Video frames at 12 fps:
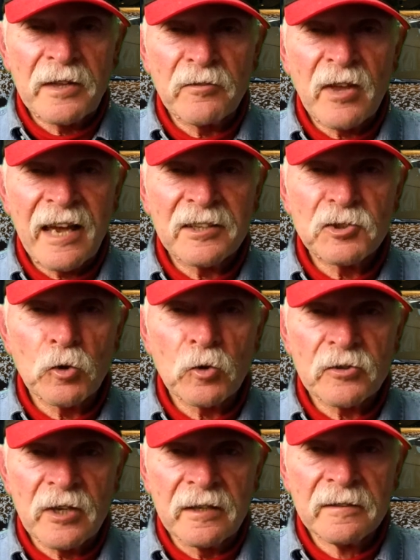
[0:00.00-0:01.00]
when Taj
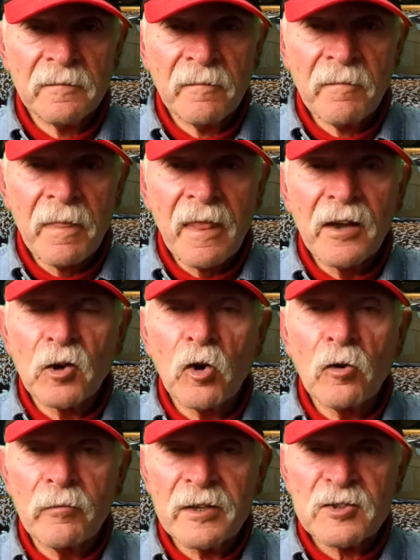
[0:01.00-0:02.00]
Gupta,
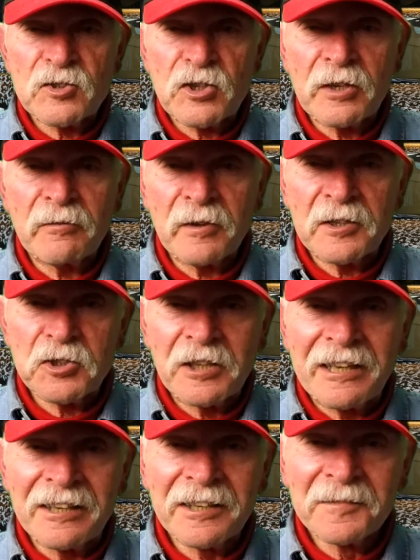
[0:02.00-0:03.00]
Corvette's chief
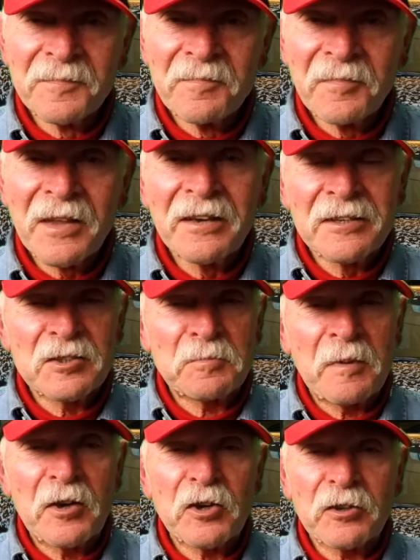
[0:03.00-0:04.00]
engineer,
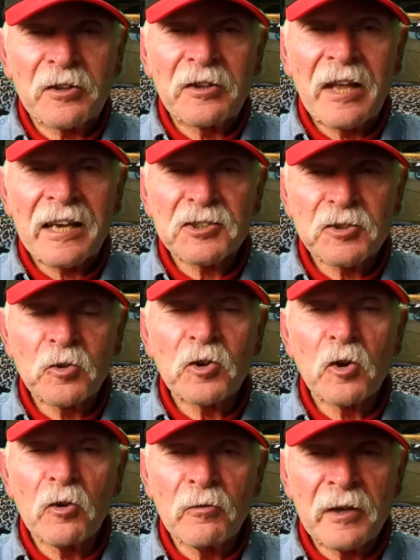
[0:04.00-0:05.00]
spoke at the National
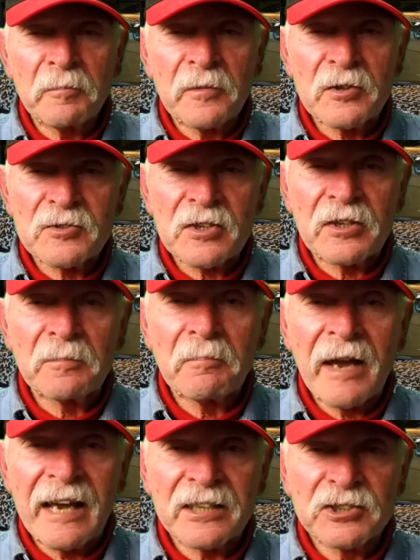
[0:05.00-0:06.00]
Corvette Museum
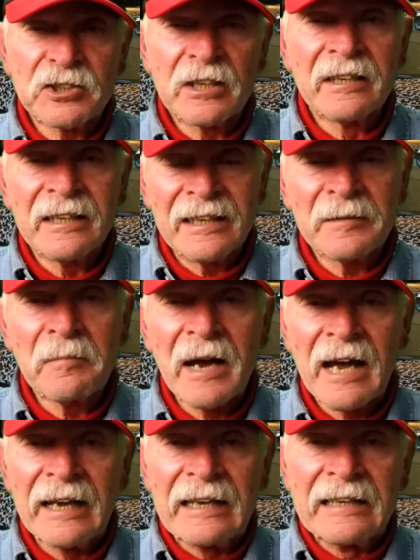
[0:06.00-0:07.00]
Bash in
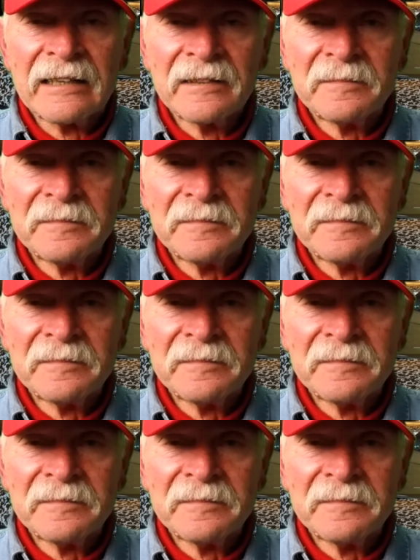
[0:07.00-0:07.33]
May.